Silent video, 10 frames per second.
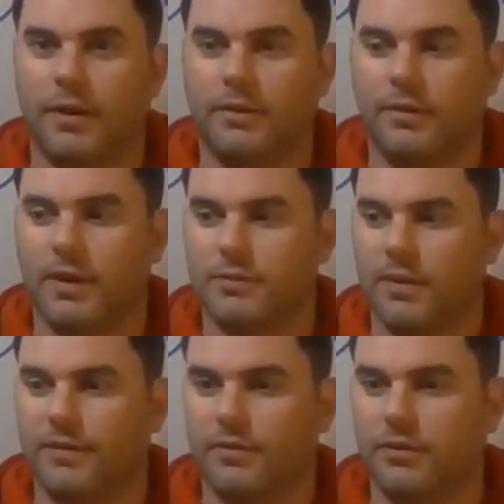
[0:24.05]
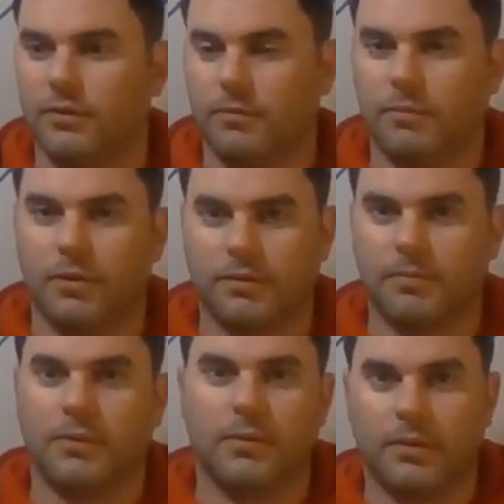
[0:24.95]
You guys will have to do
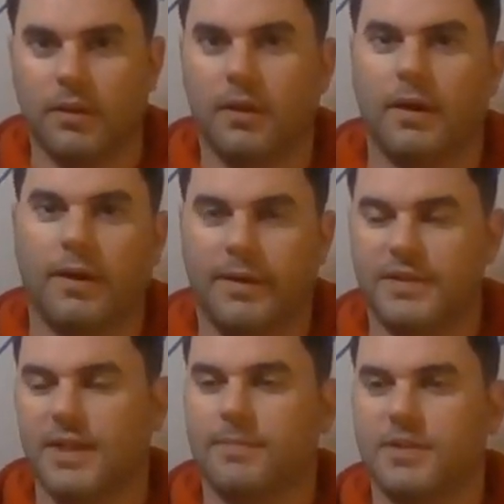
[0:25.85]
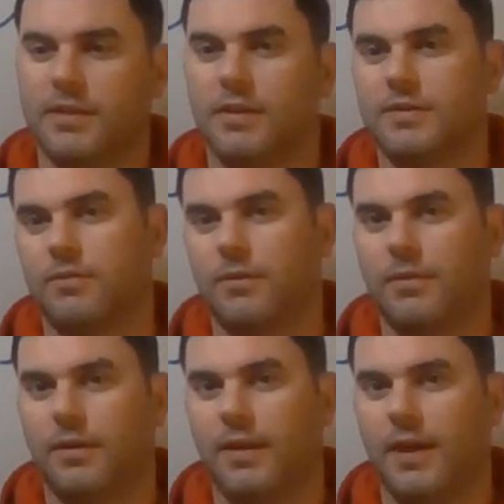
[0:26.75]
multiple attempts at this in order
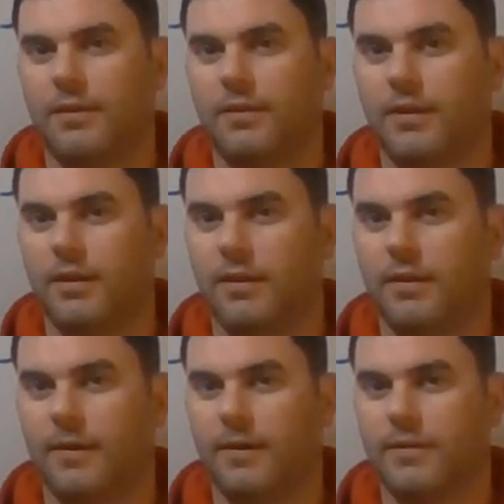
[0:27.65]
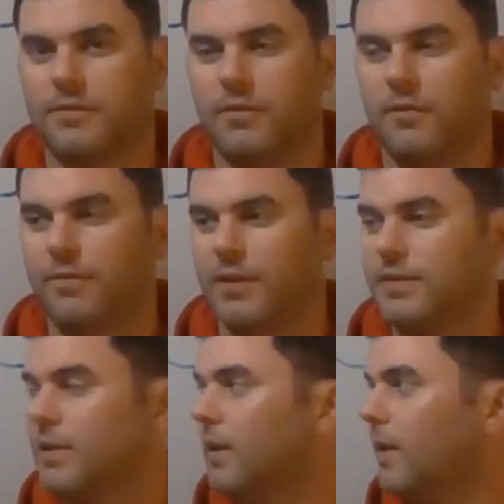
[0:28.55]
to get the
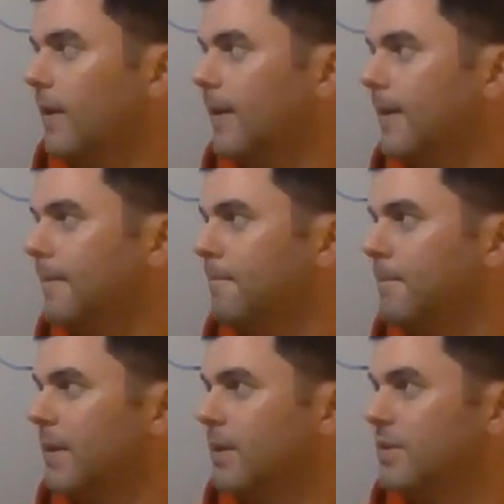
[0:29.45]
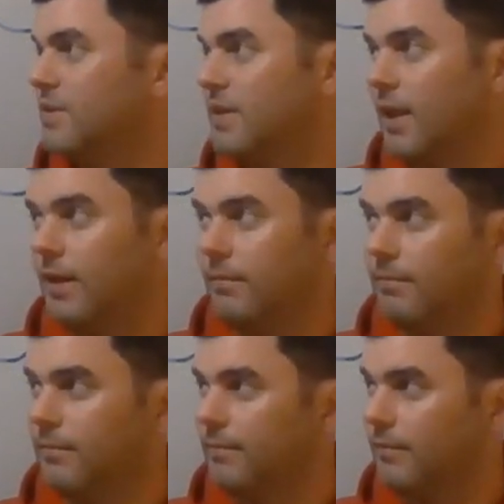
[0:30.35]
trophies.
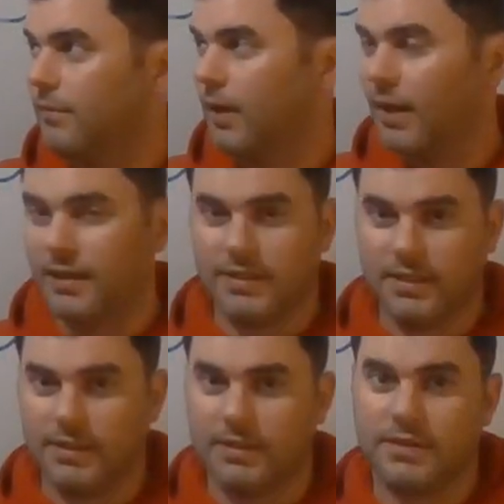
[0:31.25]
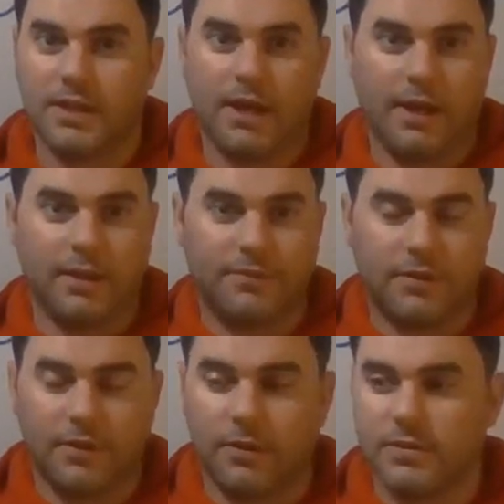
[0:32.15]
Same ideas. I left the
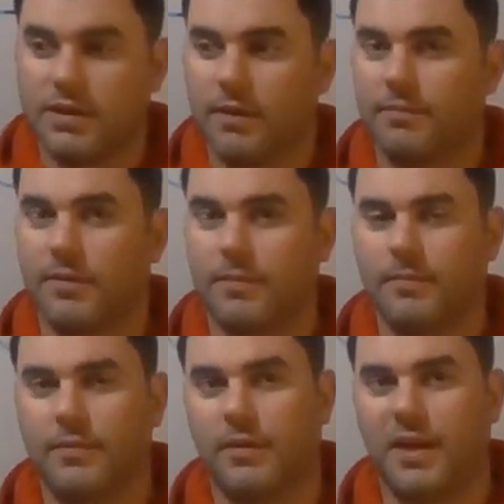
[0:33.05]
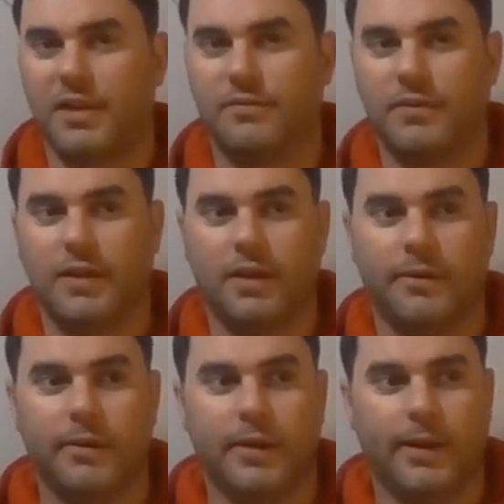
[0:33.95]
notes up from the last
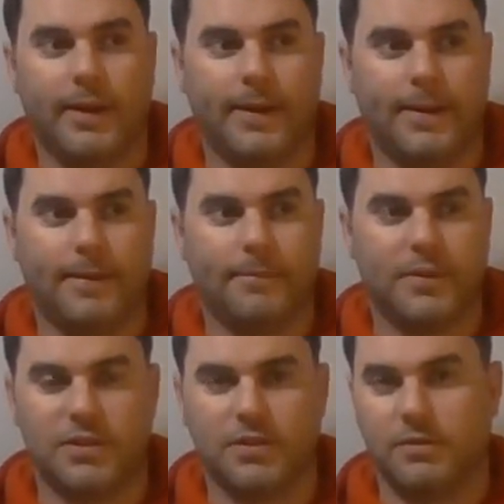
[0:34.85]
video, but